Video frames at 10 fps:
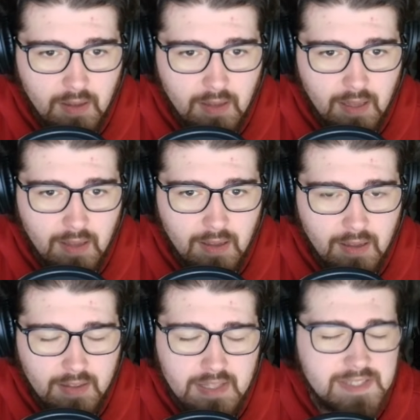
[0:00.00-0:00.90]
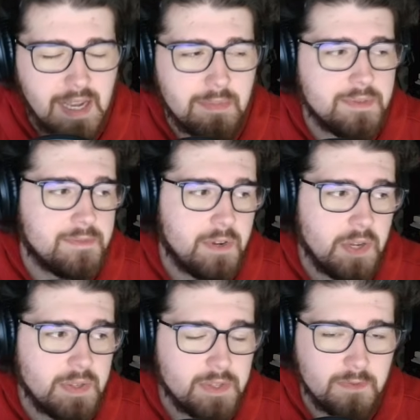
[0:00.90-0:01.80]
This timeline was
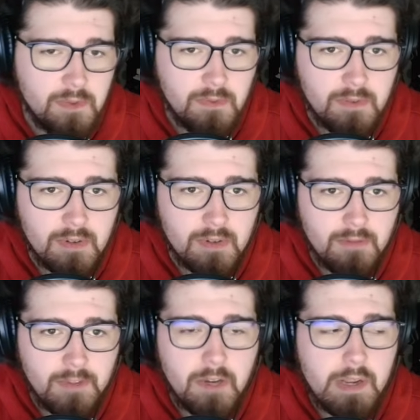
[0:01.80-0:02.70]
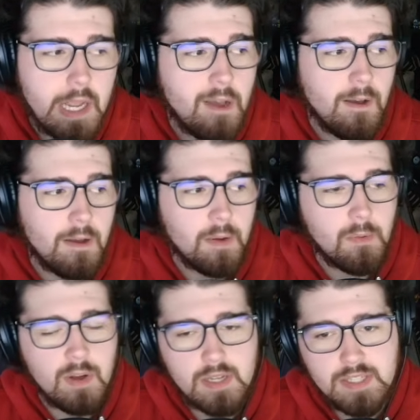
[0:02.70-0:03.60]
very useful for figuring out how I
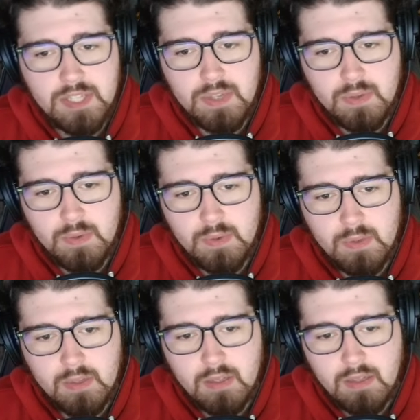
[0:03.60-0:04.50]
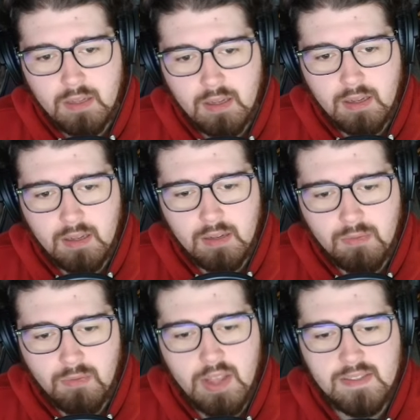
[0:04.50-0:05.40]
wanted to
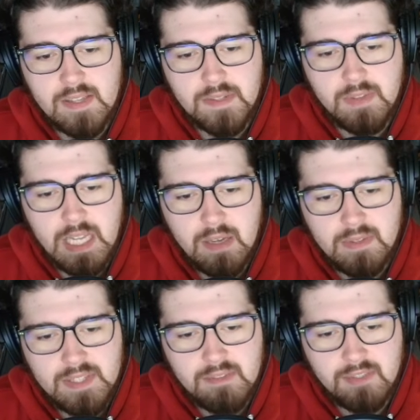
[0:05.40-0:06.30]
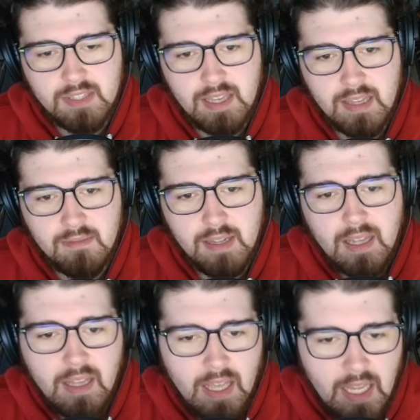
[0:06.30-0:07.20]
write this video and stuff like that.
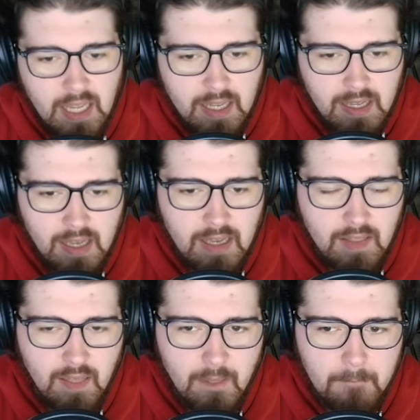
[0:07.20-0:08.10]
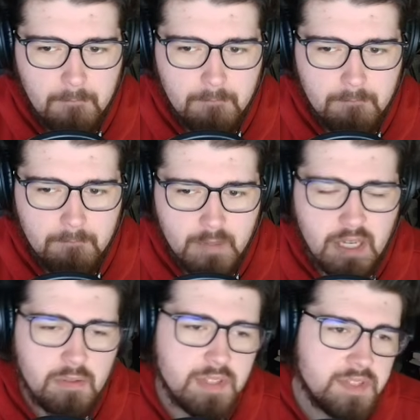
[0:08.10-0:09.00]
And
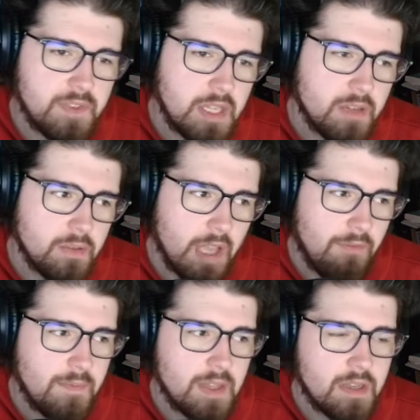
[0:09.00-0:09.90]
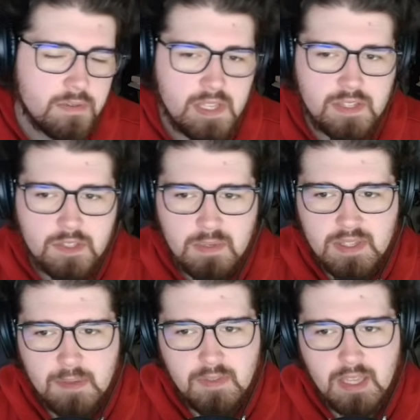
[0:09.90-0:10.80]
you know, every video teaches me
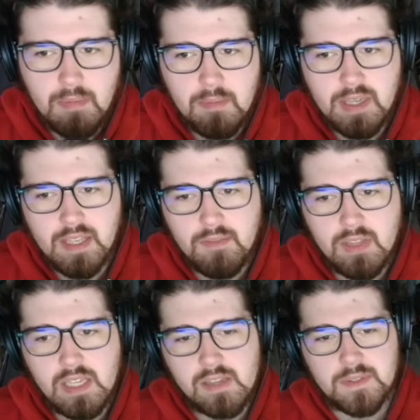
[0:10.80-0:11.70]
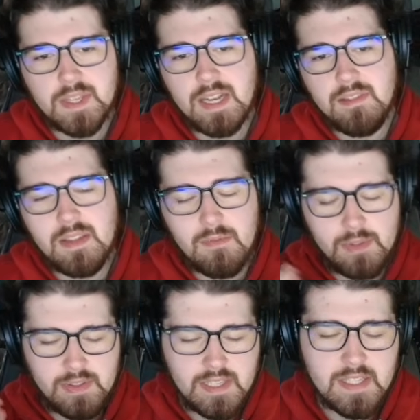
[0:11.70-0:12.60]
something about making videos, and I think
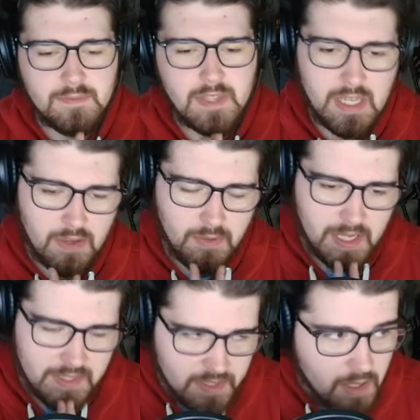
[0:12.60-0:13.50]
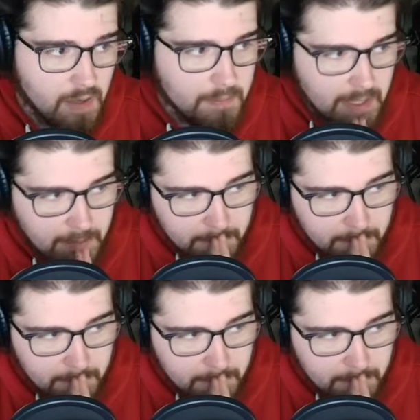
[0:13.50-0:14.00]
what this video has taught me